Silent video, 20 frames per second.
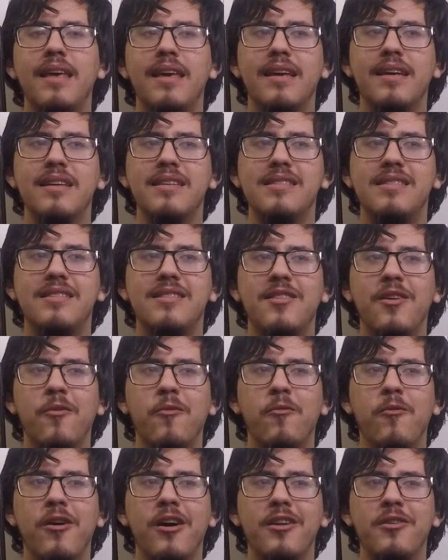is
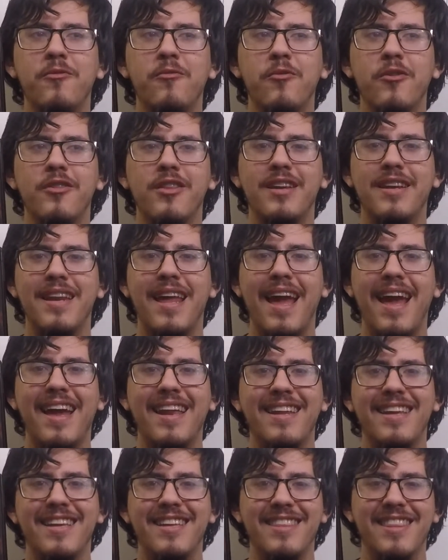the one where the
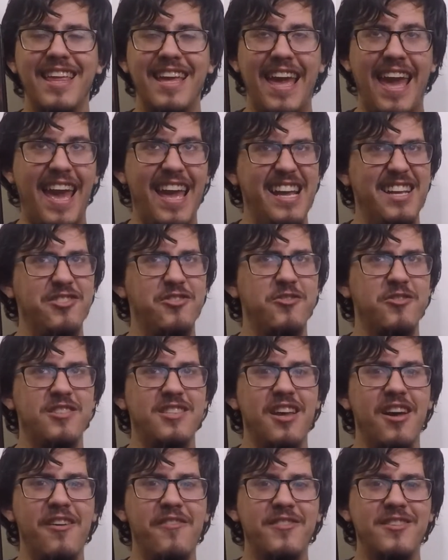nanny like hangs
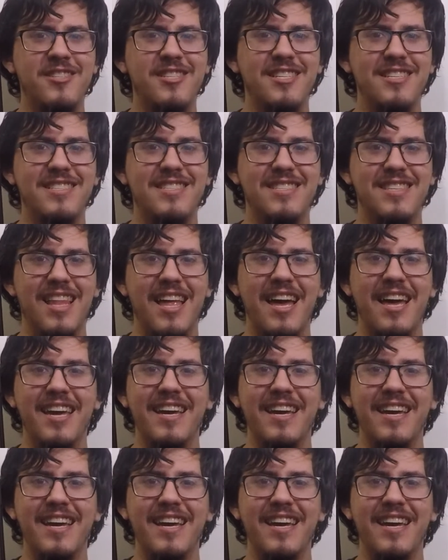herself and she's